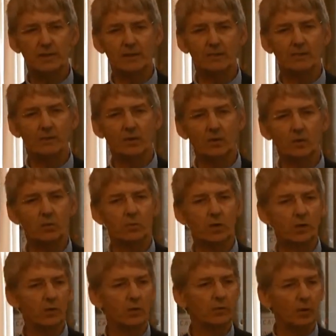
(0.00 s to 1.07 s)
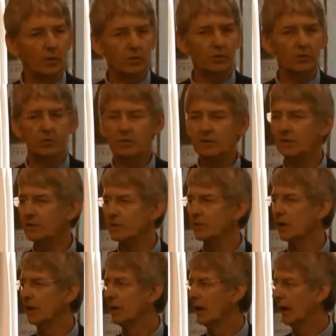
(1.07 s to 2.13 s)
even though you know you're not useless,
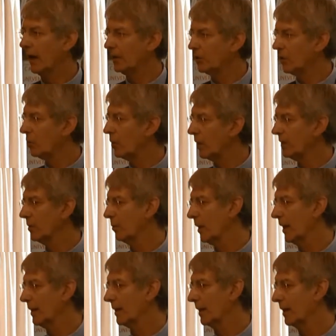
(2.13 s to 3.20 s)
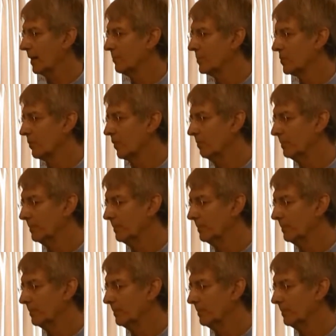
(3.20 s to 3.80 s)
and you'll wonder where that comes from.